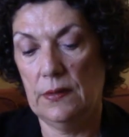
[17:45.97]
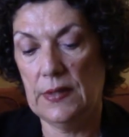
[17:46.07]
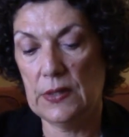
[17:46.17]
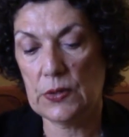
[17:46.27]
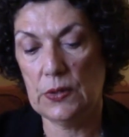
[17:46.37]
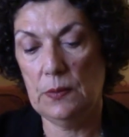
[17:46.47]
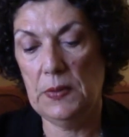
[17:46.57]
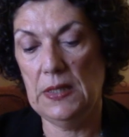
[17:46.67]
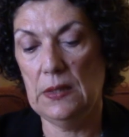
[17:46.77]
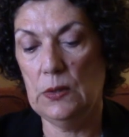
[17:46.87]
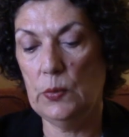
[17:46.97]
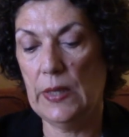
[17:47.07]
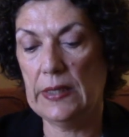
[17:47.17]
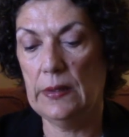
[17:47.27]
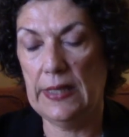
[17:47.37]
There's going to be a new
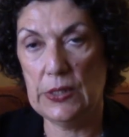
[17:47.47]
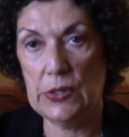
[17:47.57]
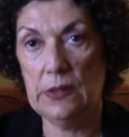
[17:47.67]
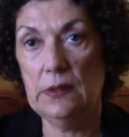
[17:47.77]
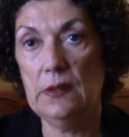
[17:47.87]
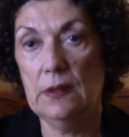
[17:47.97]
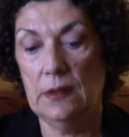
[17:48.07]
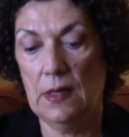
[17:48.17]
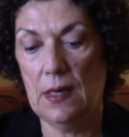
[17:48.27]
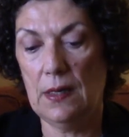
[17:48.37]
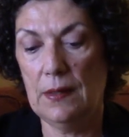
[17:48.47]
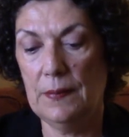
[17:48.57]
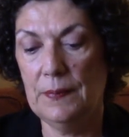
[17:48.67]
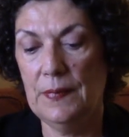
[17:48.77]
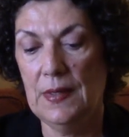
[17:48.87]
regulation
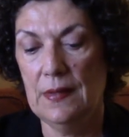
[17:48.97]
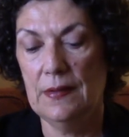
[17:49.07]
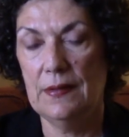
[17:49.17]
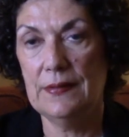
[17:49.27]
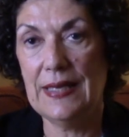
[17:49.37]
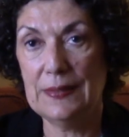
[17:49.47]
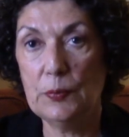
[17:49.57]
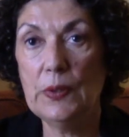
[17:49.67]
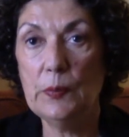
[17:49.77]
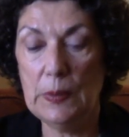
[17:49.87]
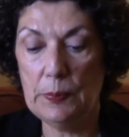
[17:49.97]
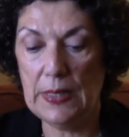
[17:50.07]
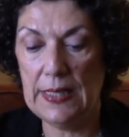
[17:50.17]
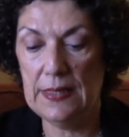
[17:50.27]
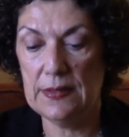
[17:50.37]
that will
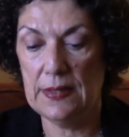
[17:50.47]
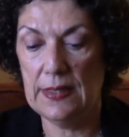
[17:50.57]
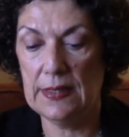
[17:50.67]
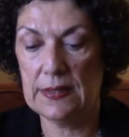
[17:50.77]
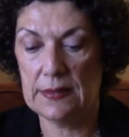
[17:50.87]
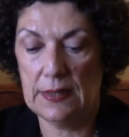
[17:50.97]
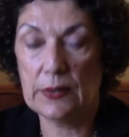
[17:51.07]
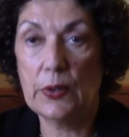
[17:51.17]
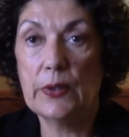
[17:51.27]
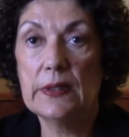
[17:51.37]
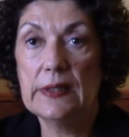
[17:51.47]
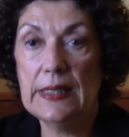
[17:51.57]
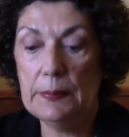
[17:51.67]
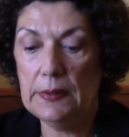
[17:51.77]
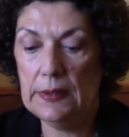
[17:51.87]
replace the current
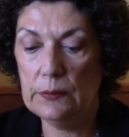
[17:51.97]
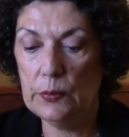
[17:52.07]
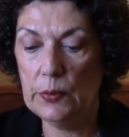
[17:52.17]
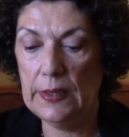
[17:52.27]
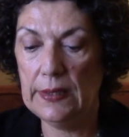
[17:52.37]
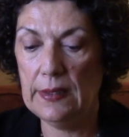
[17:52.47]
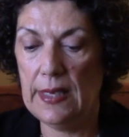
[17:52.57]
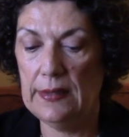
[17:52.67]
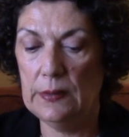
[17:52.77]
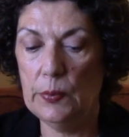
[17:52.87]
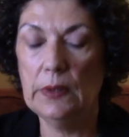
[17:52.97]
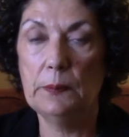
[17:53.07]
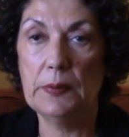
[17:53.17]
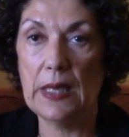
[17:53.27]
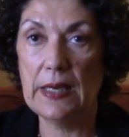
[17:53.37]
labeling ruling, and it will
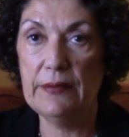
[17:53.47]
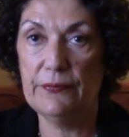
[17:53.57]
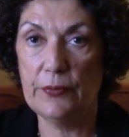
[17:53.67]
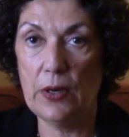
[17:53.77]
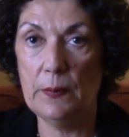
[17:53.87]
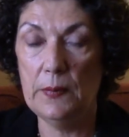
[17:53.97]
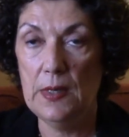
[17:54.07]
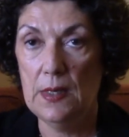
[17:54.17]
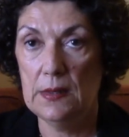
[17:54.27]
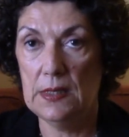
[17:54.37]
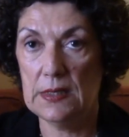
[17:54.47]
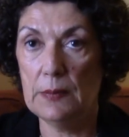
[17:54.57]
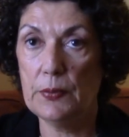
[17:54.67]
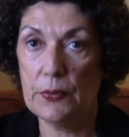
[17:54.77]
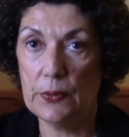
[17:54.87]
apply from
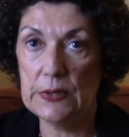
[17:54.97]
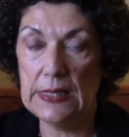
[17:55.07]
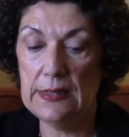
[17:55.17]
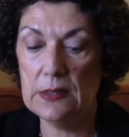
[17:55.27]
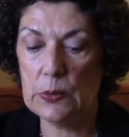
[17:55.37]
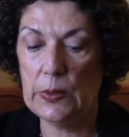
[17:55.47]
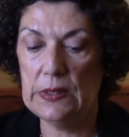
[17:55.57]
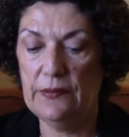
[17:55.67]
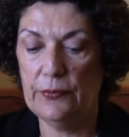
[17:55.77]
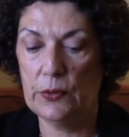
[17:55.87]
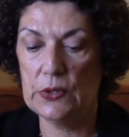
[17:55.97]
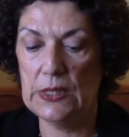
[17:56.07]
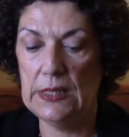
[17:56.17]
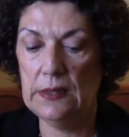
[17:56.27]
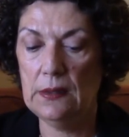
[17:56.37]
December 13th,
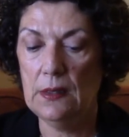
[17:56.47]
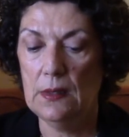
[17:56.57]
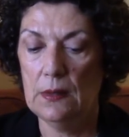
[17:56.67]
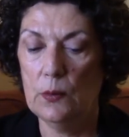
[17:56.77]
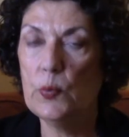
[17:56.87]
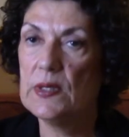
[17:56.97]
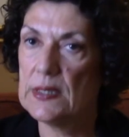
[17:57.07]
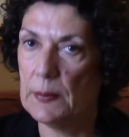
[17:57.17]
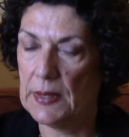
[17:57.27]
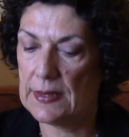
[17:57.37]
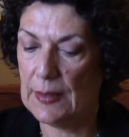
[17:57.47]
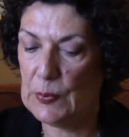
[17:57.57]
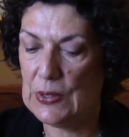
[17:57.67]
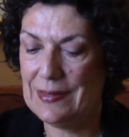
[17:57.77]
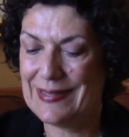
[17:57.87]
2014, with some
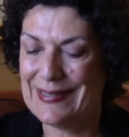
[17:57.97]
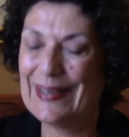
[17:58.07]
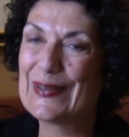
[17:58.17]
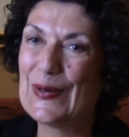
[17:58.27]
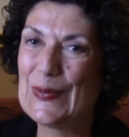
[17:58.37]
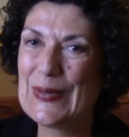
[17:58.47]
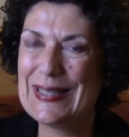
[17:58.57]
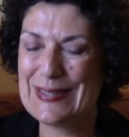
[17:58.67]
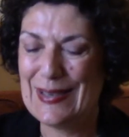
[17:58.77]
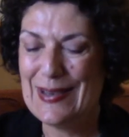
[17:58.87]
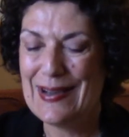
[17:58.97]
exceptions, like always.